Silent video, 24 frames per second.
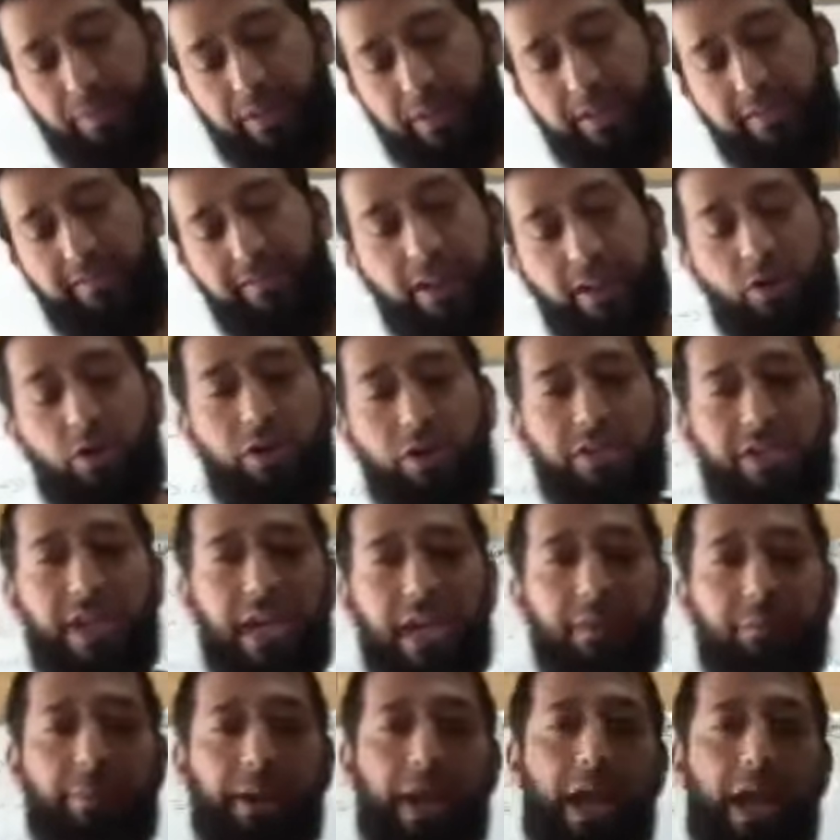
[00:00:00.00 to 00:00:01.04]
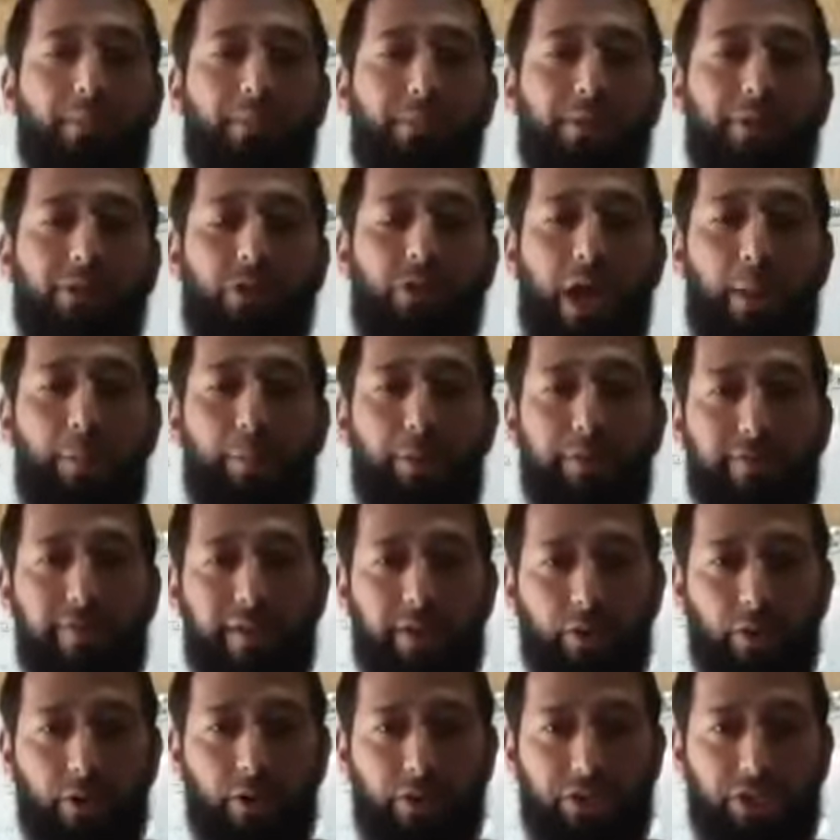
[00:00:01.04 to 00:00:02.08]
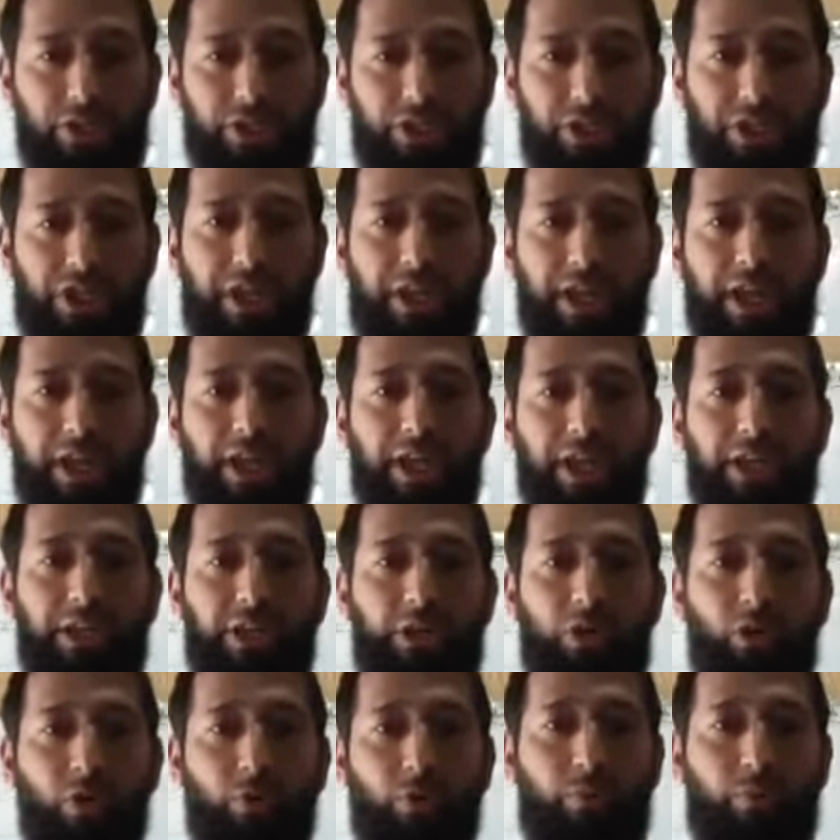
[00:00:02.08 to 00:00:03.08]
when you design primers to amplify your gene, you